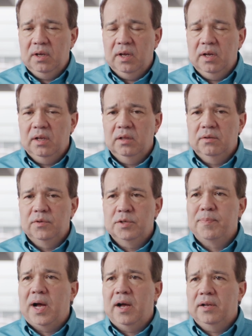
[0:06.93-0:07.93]
and the
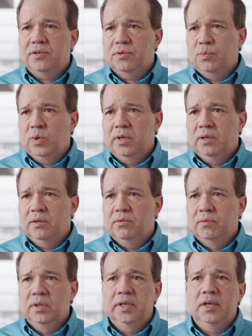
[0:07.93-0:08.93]
response
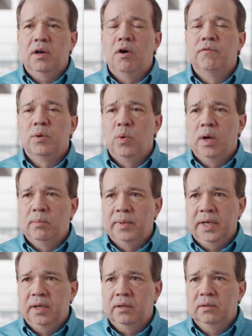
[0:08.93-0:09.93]
was really
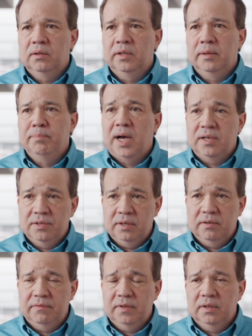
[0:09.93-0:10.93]
overwhelmingly positive.